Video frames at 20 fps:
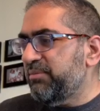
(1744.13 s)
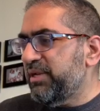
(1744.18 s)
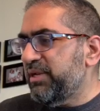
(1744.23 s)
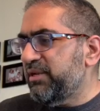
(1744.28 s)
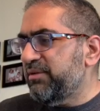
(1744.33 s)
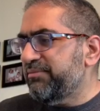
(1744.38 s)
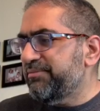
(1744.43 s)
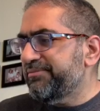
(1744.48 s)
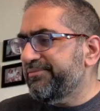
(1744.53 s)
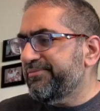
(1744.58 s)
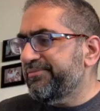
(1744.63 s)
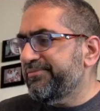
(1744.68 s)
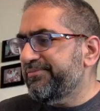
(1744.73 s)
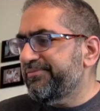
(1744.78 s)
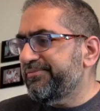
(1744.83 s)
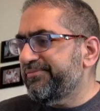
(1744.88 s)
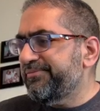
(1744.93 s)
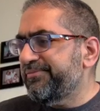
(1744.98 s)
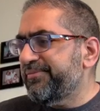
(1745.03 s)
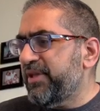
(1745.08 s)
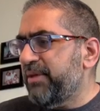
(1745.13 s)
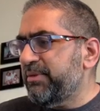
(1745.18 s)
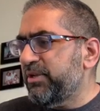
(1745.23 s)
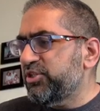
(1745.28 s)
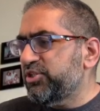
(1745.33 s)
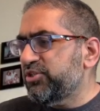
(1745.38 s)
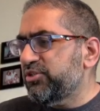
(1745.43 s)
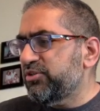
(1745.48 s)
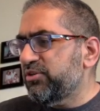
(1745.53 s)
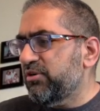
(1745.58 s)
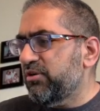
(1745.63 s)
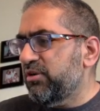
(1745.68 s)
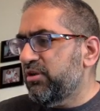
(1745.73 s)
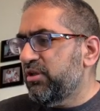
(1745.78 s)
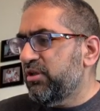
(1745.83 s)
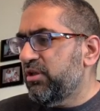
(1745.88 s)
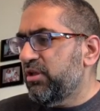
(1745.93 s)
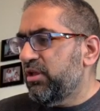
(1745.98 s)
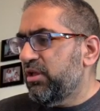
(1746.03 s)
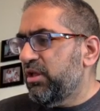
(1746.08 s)
I'm not sure.
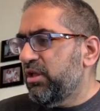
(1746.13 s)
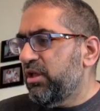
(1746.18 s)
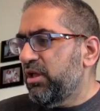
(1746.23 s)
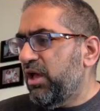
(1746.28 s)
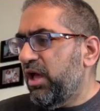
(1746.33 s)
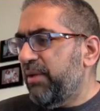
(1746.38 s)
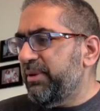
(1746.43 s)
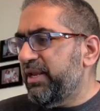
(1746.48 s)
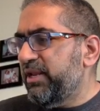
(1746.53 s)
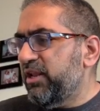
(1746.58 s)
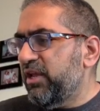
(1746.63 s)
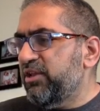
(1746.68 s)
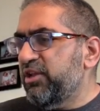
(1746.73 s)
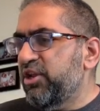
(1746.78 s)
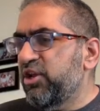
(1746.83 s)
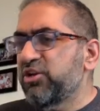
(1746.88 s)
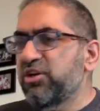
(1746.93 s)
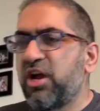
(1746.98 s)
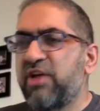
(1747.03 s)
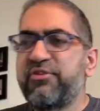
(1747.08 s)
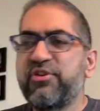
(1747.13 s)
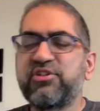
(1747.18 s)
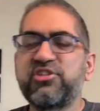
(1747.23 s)
If